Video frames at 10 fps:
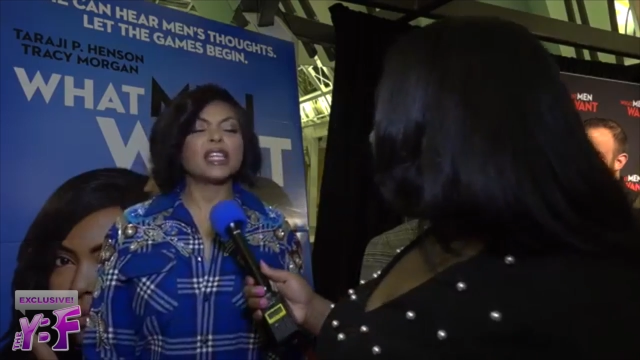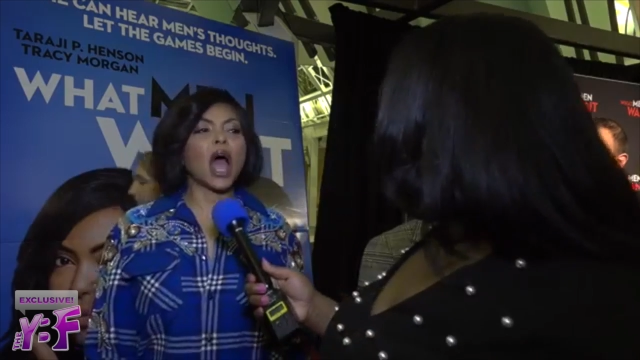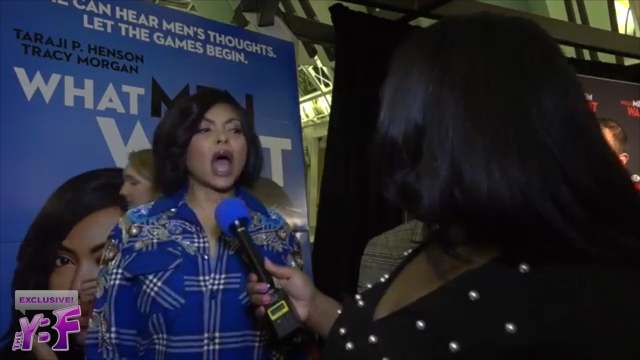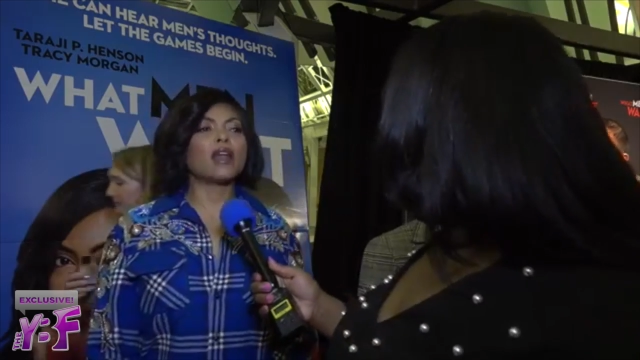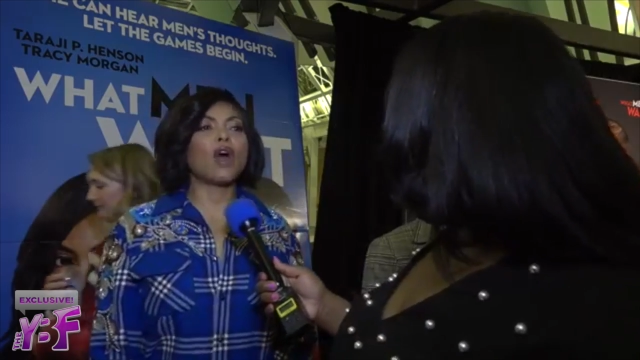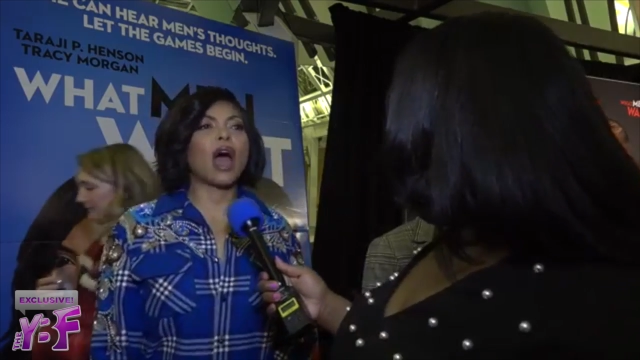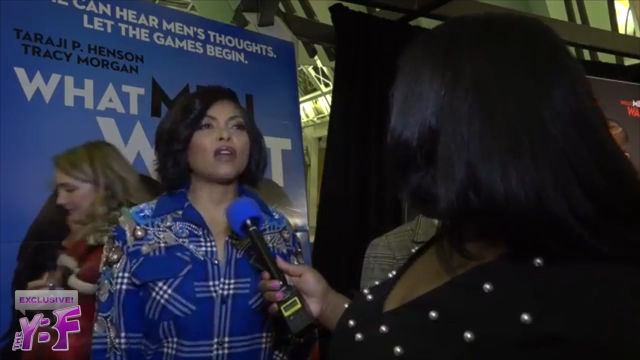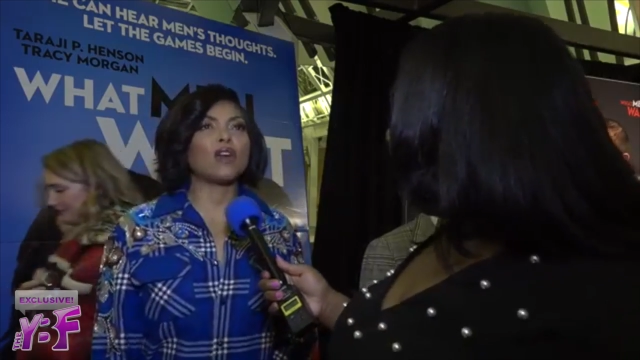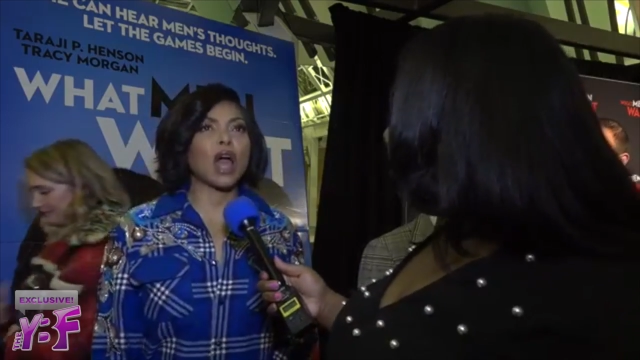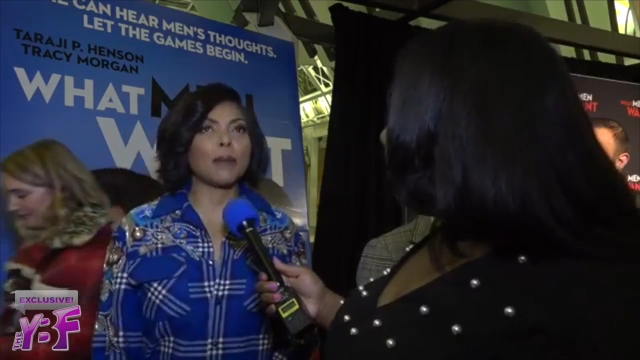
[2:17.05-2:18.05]
No, I
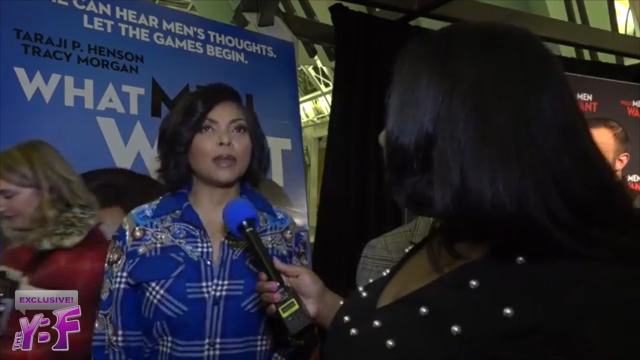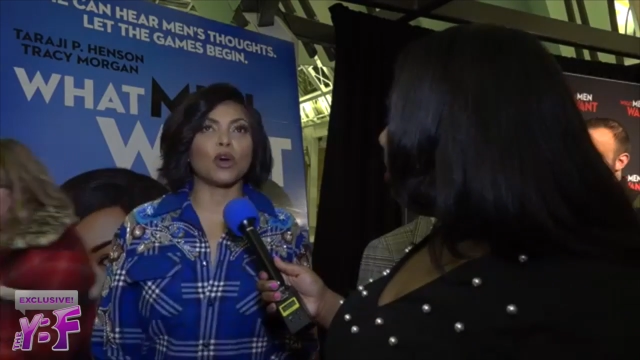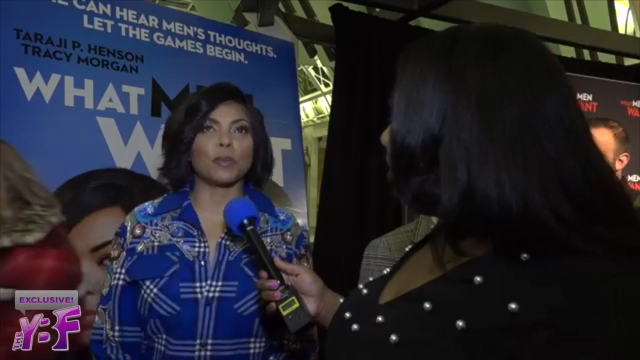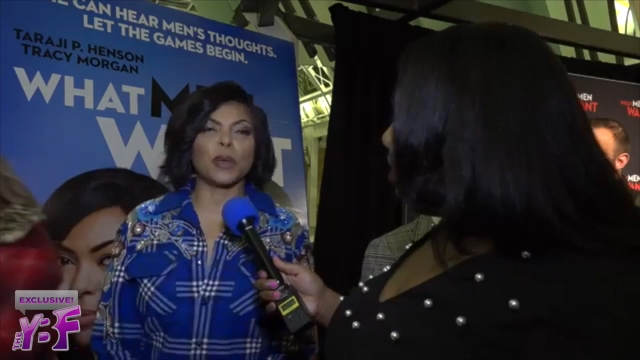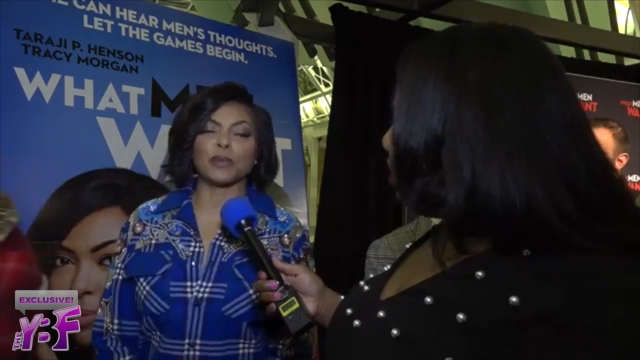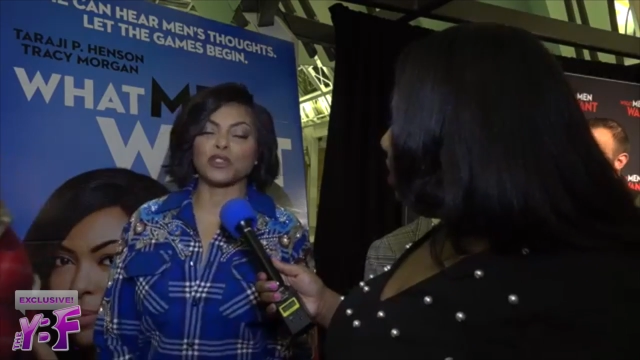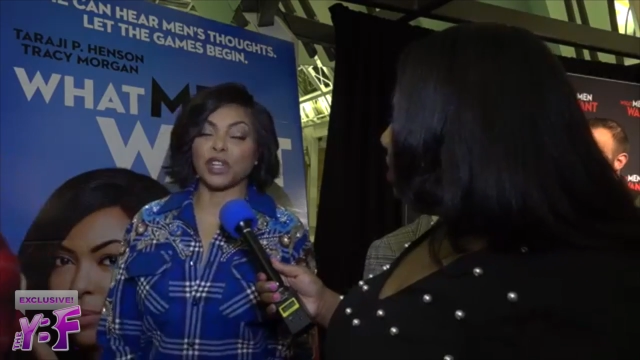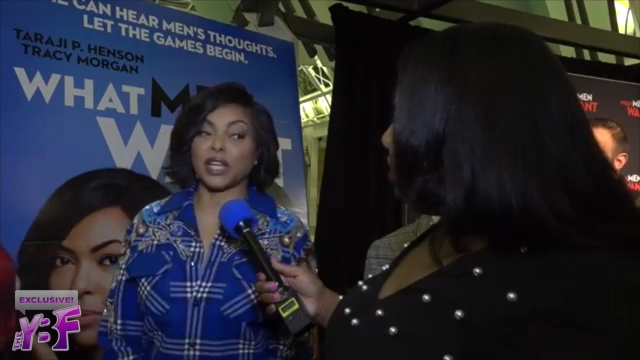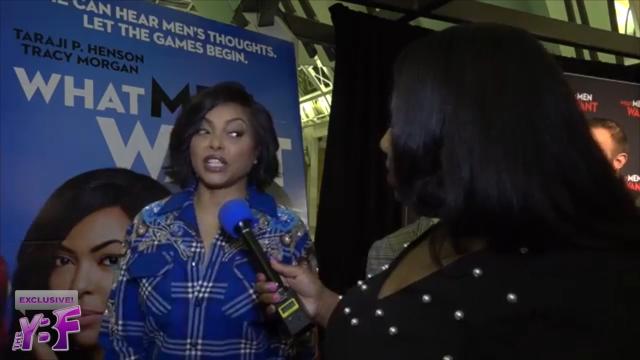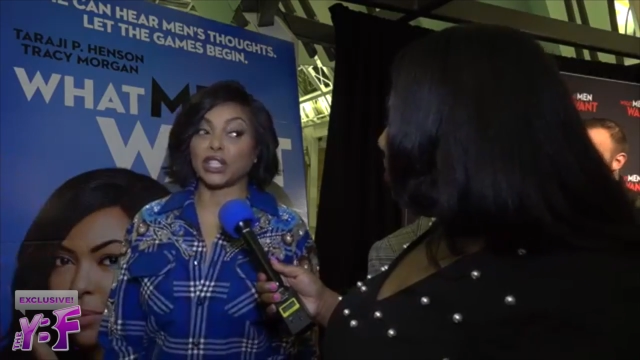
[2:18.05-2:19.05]
don't comment on people's
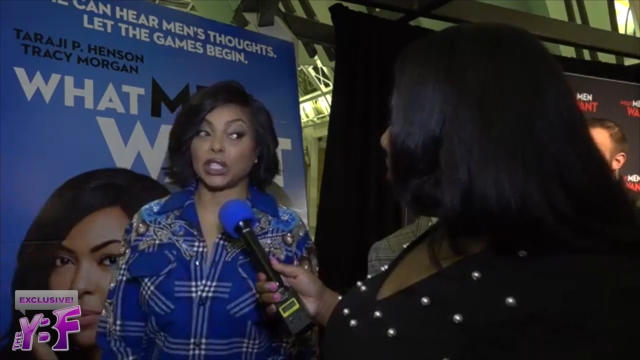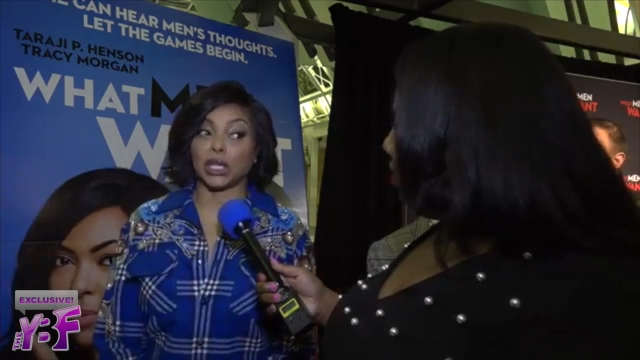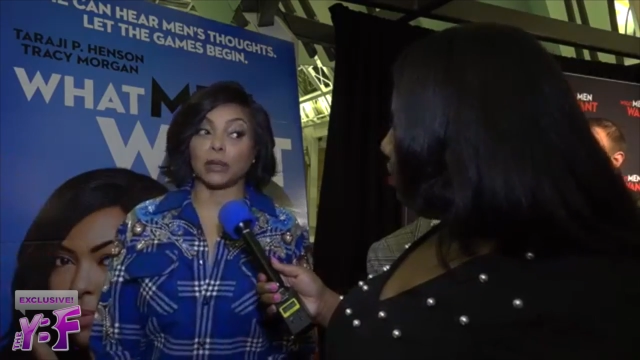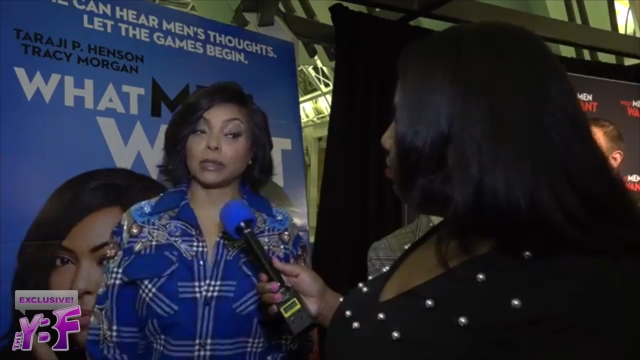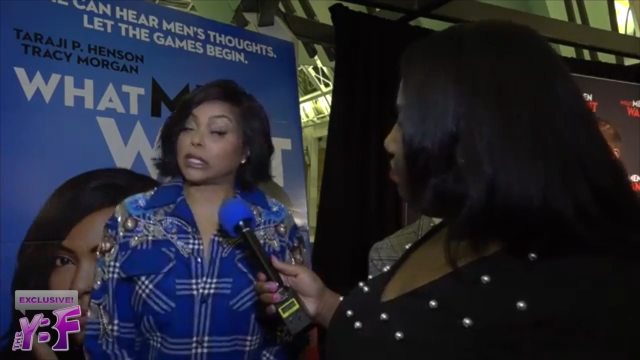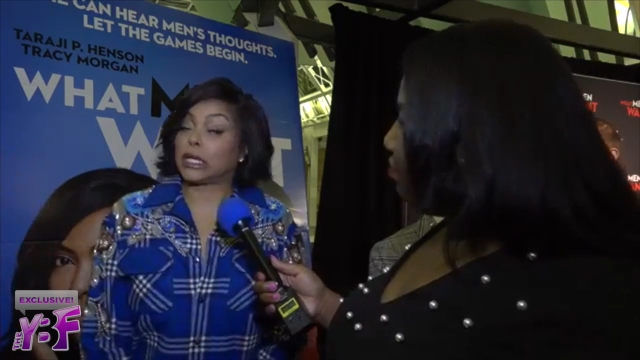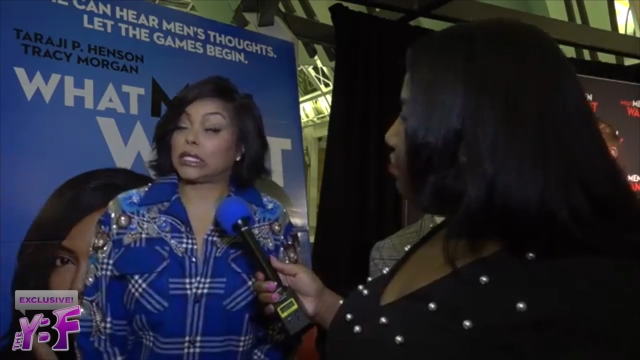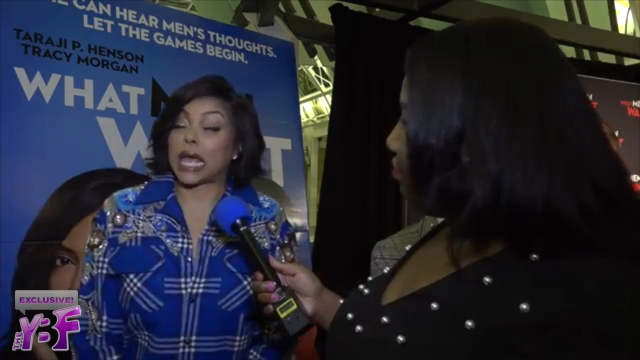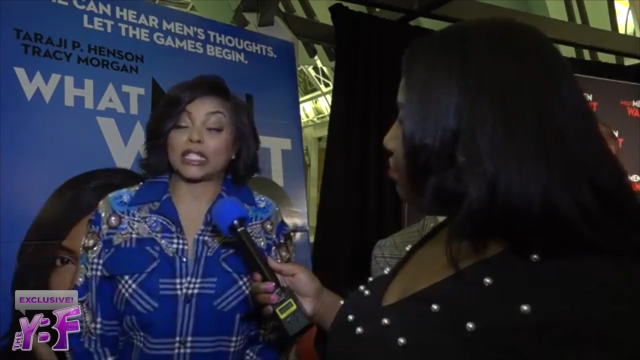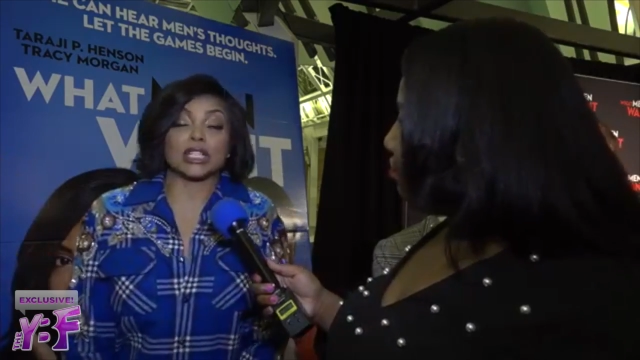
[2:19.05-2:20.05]
relationships because
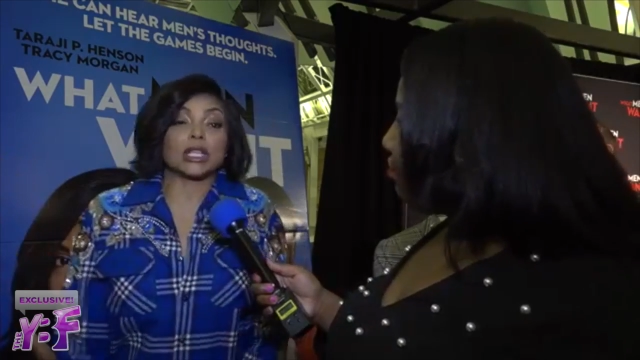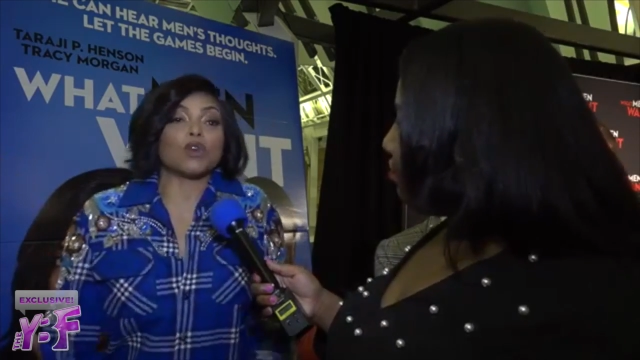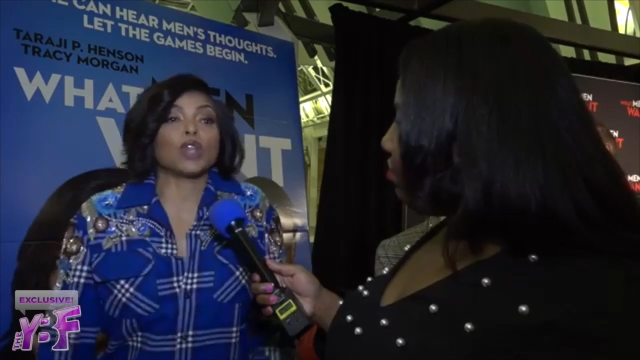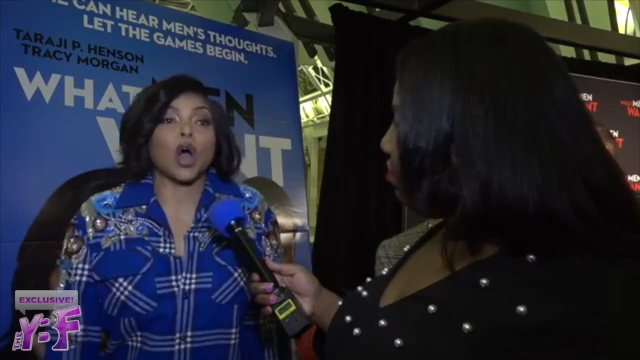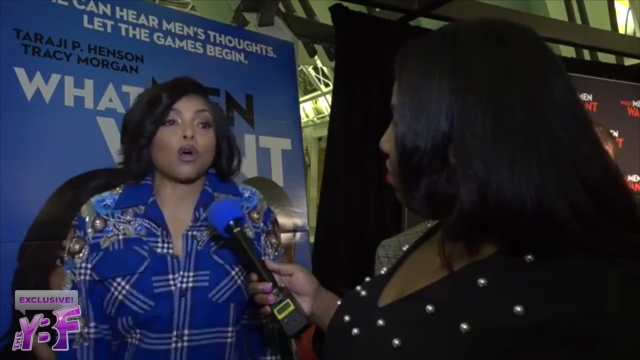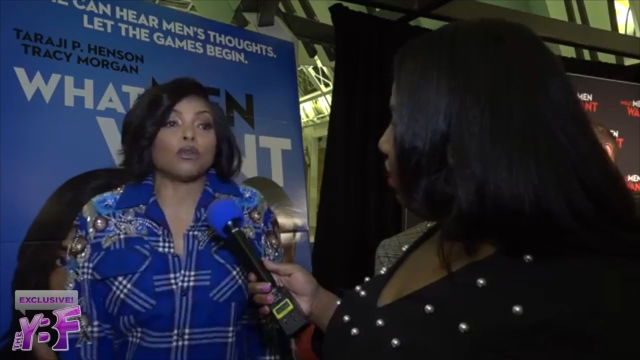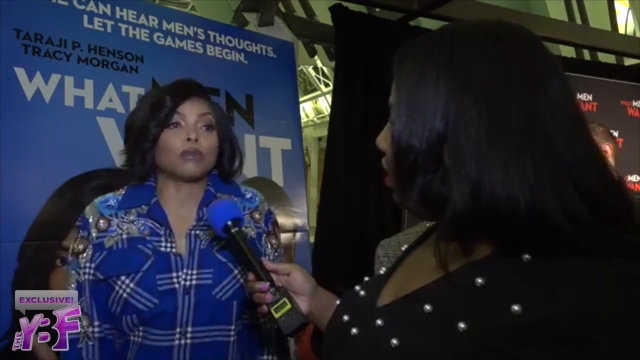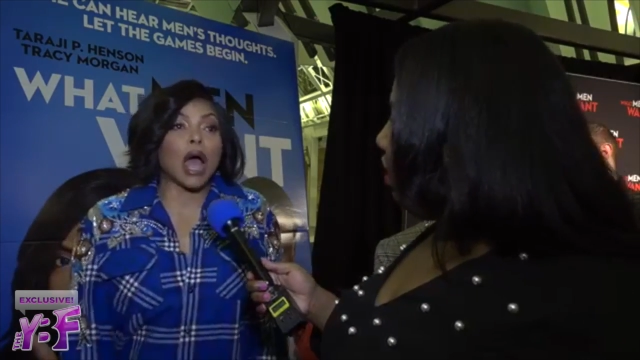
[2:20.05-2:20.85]
I just don't know.